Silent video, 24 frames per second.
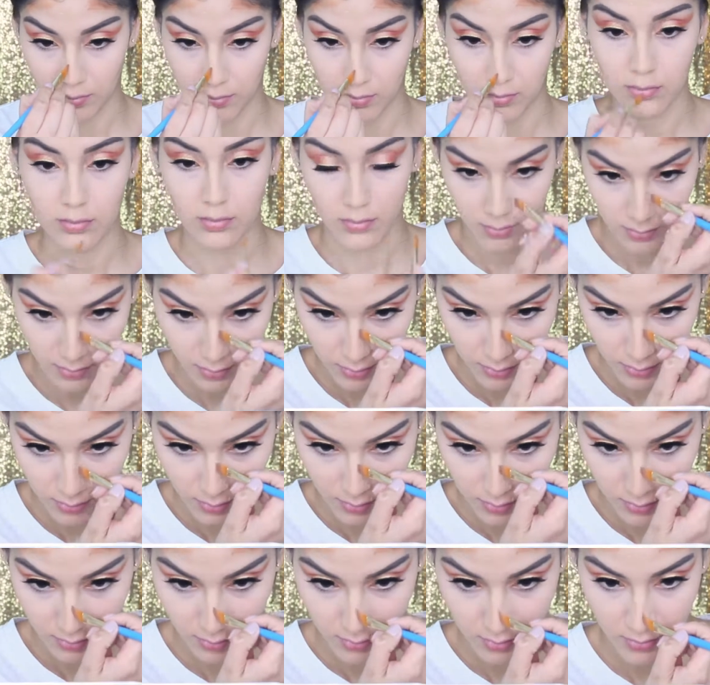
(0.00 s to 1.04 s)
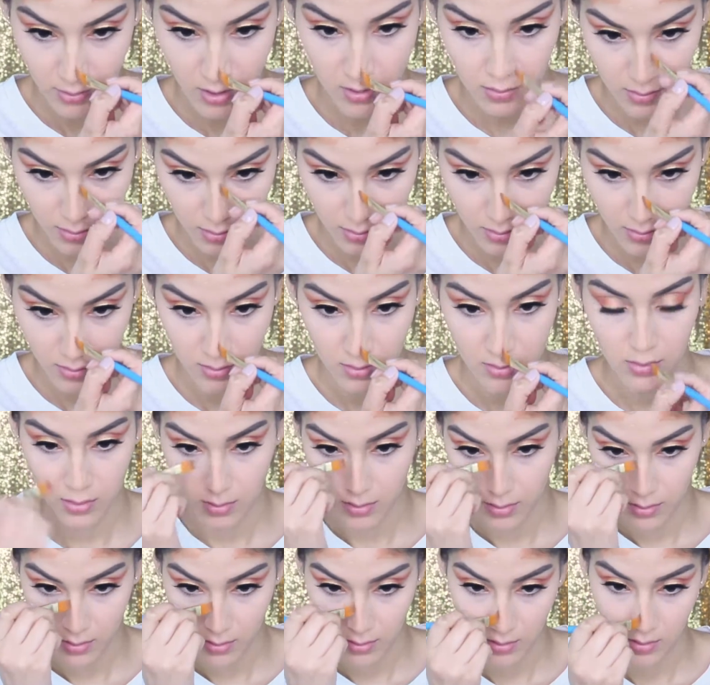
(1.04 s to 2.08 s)
I mean, it worked all right.
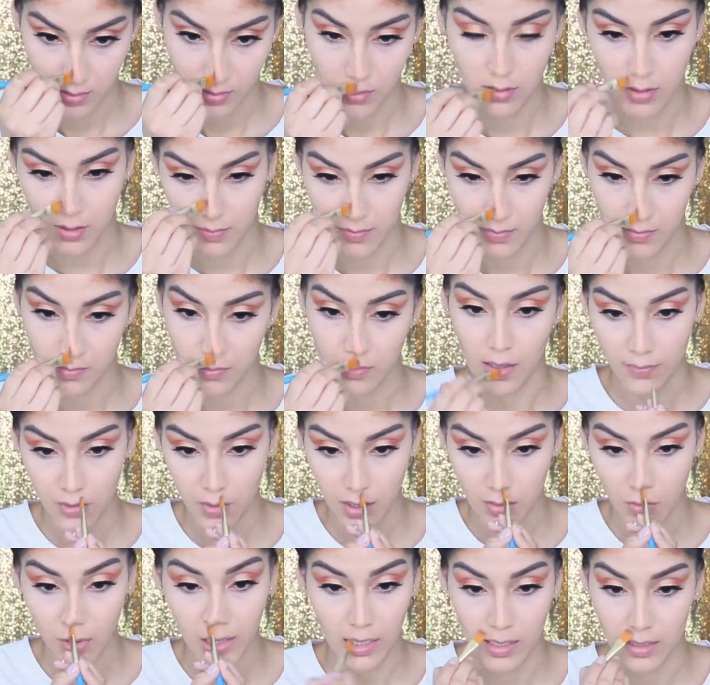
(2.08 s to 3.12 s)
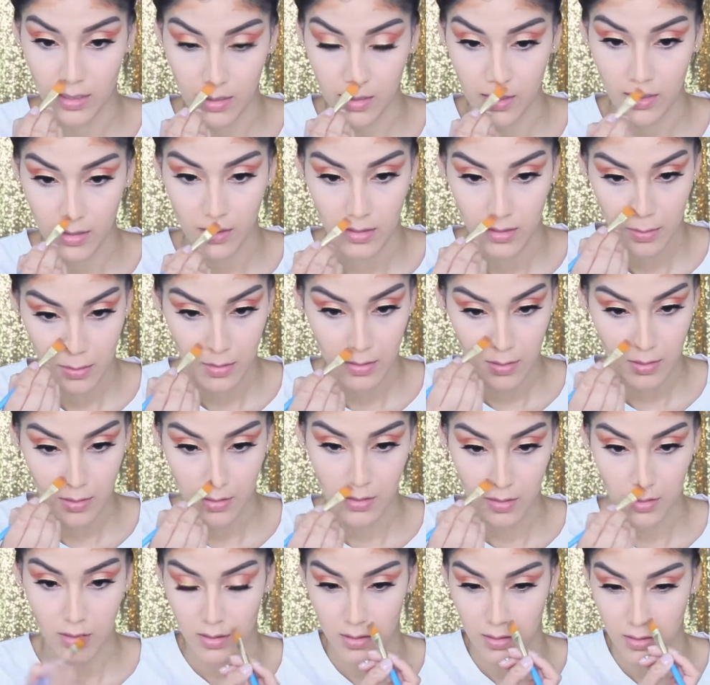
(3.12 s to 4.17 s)
And we're just gonna contour our whole
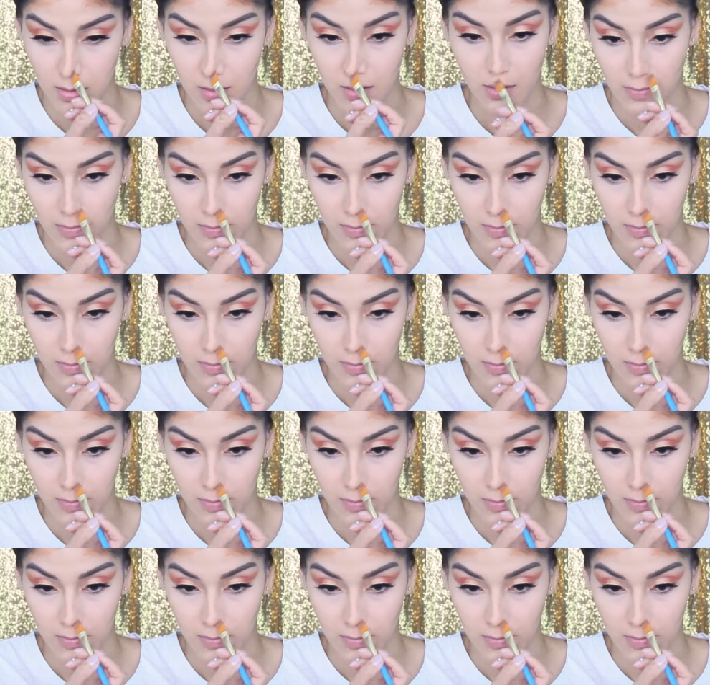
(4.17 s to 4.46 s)
face.